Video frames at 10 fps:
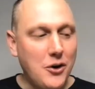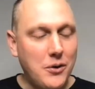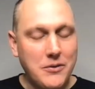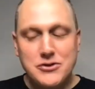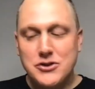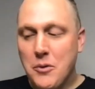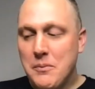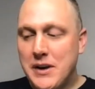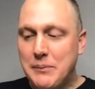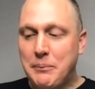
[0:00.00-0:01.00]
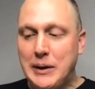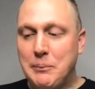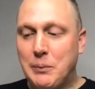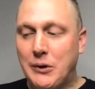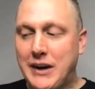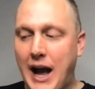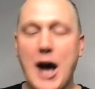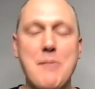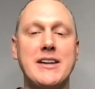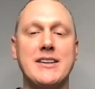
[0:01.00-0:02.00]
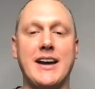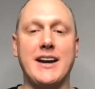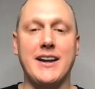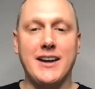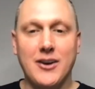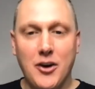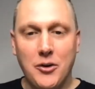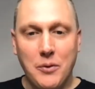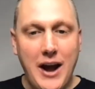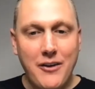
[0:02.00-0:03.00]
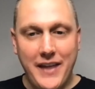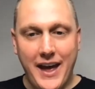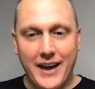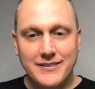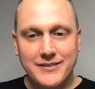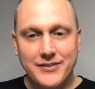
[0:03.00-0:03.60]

though of so many people commentating around that?